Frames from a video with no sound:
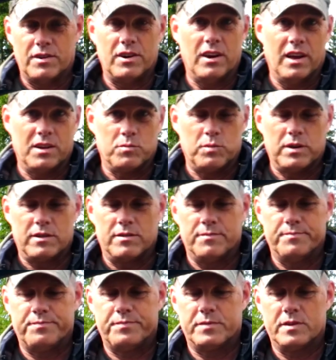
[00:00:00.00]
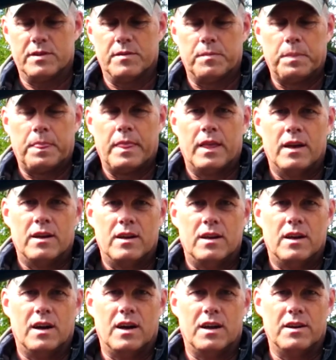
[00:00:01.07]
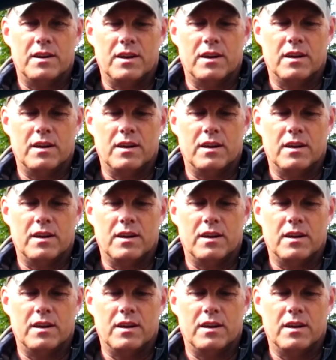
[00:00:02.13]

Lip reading: lightweight. And